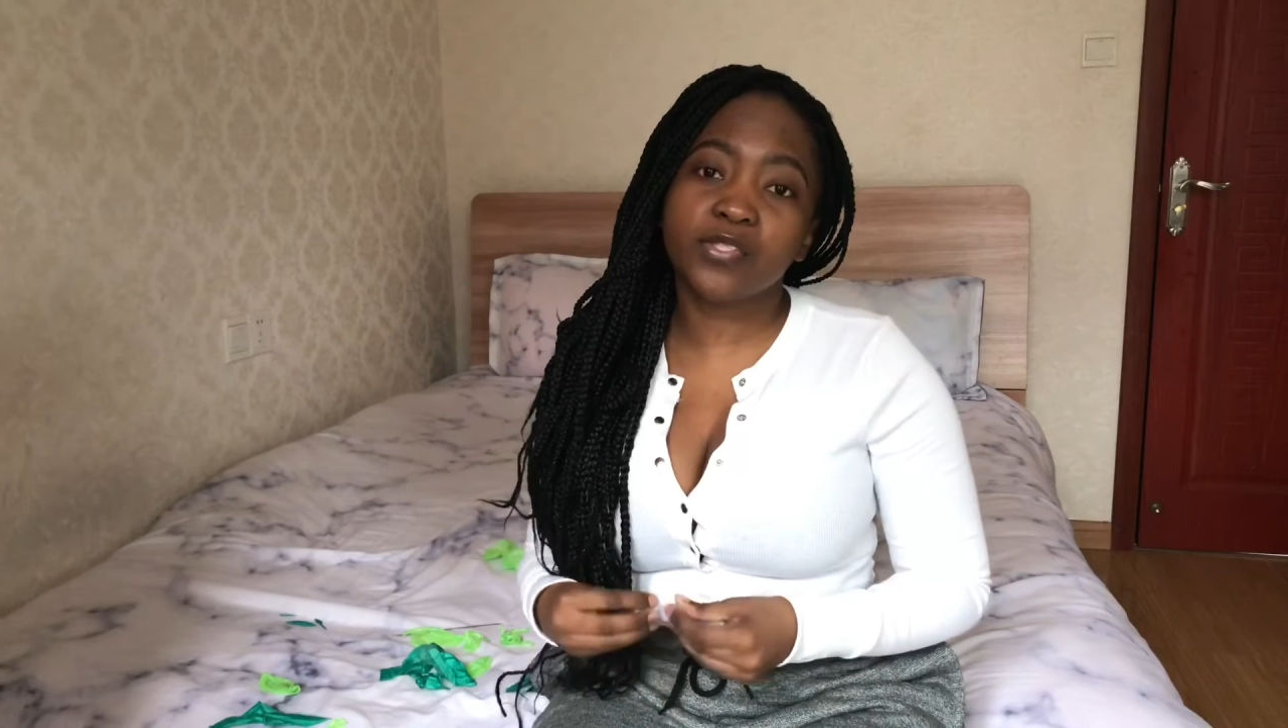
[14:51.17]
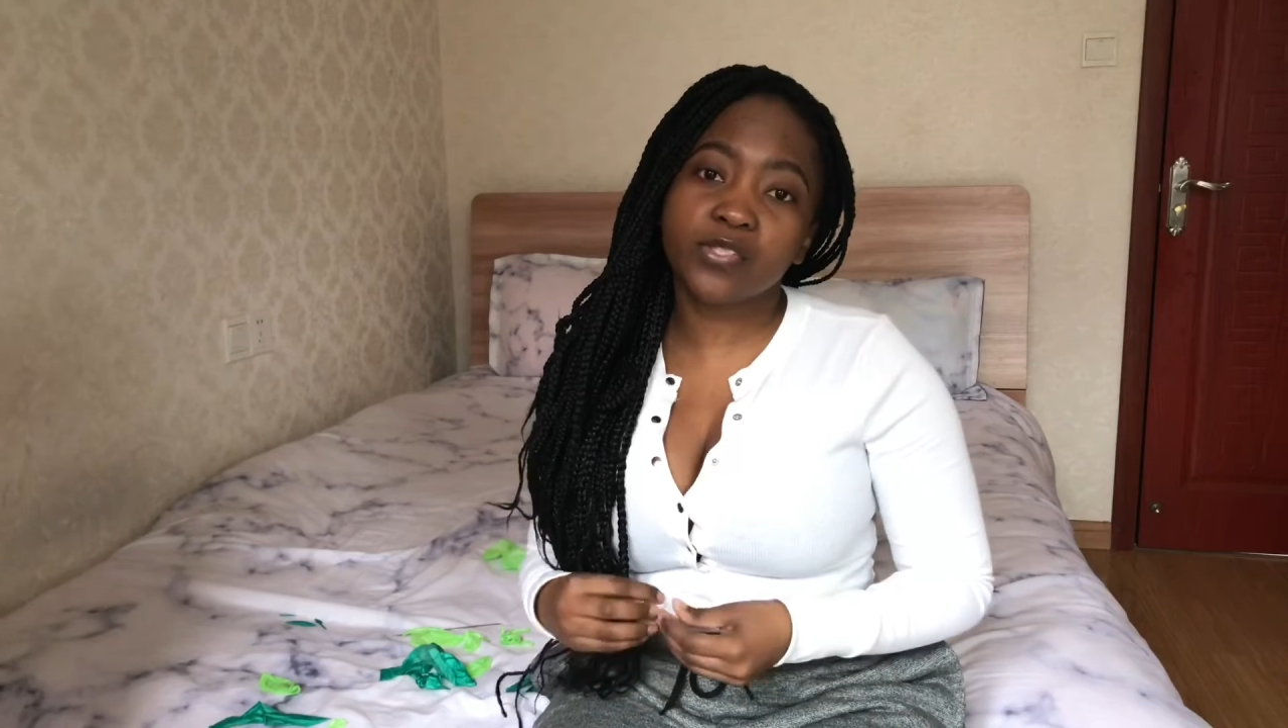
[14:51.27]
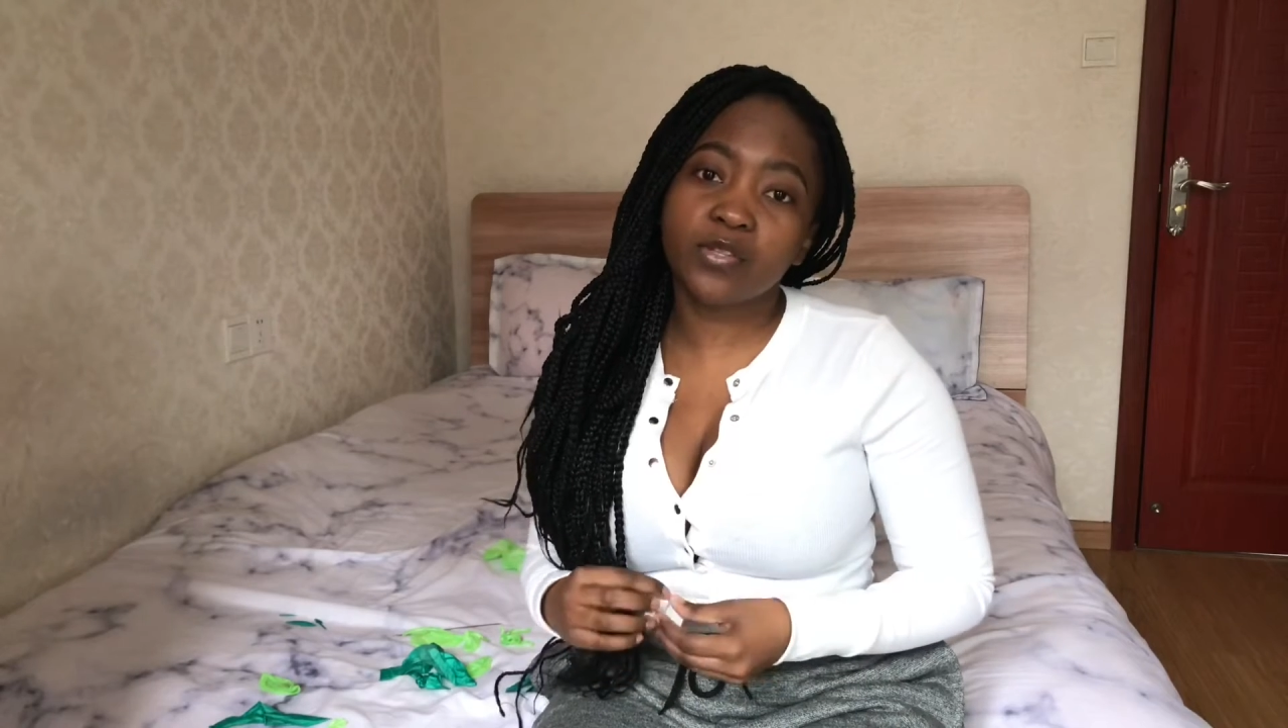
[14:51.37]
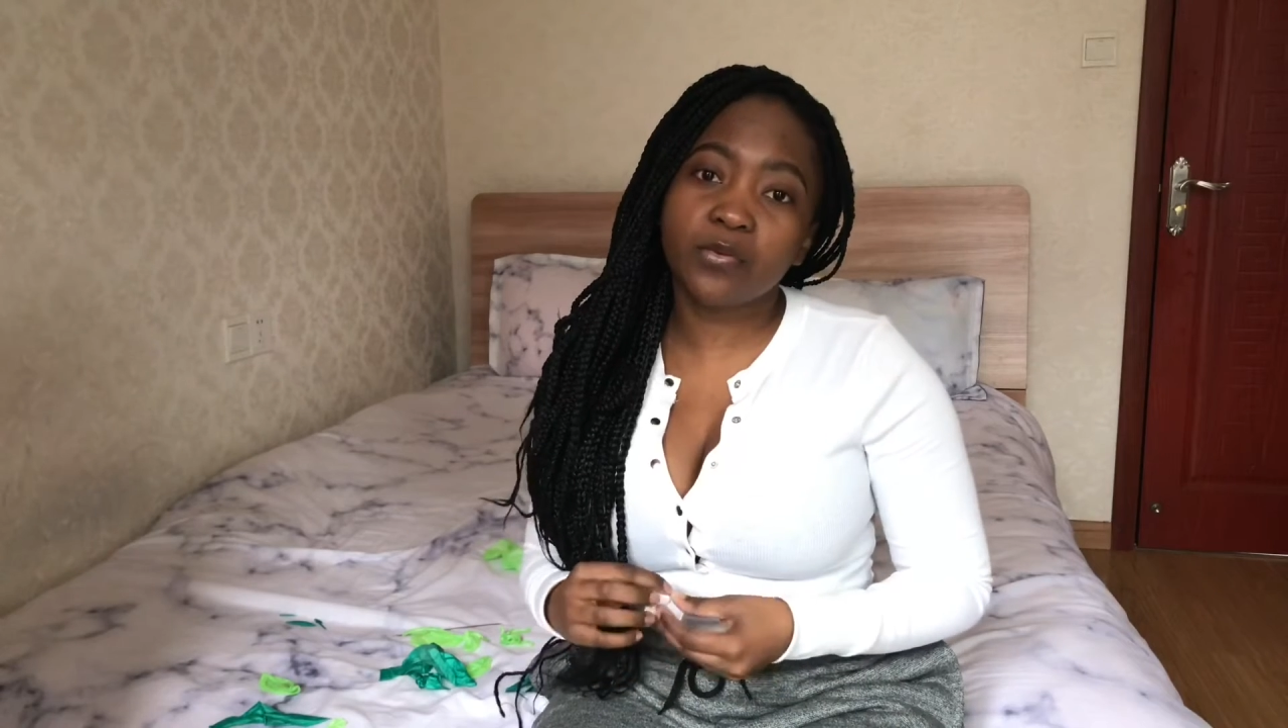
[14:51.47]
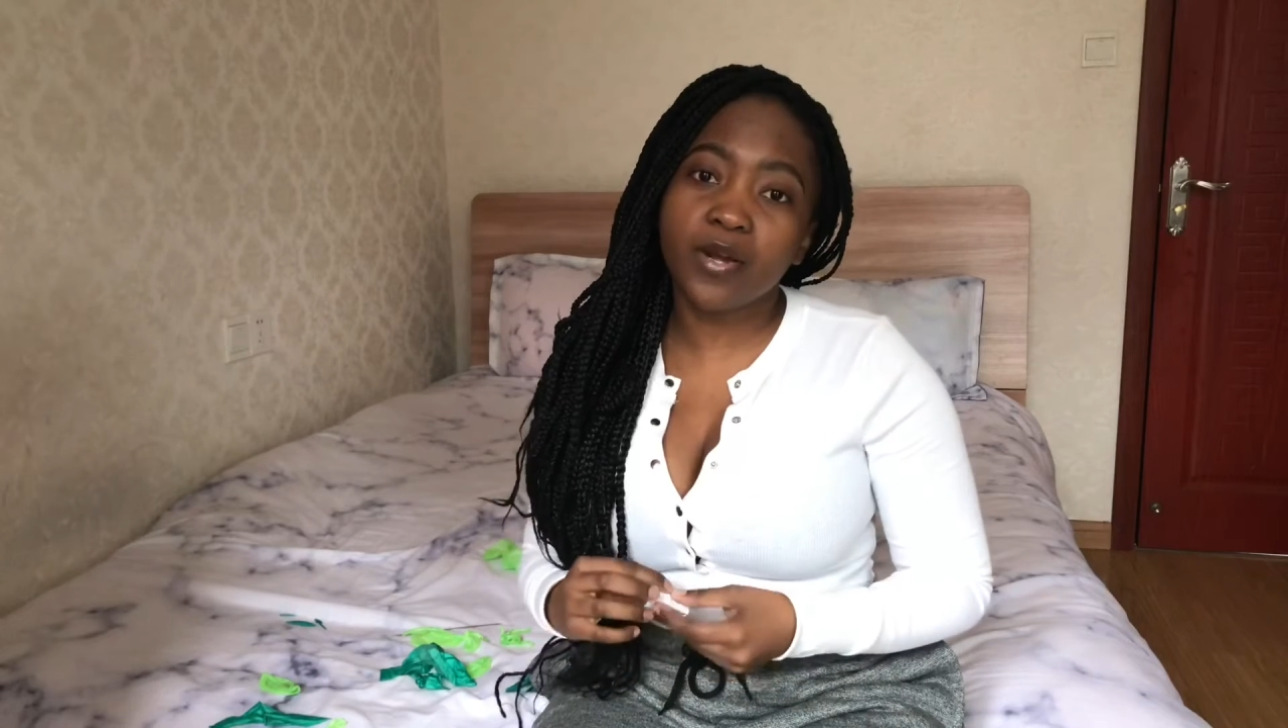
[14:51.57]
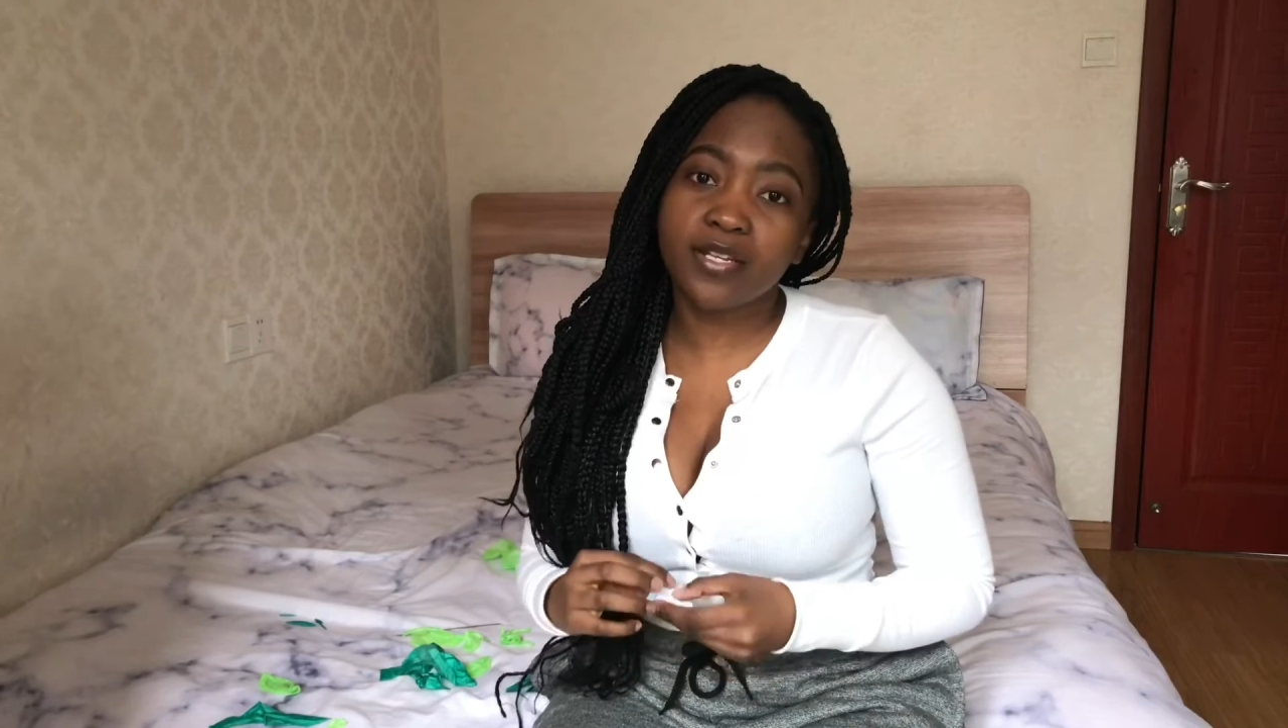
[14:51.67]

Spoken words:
the one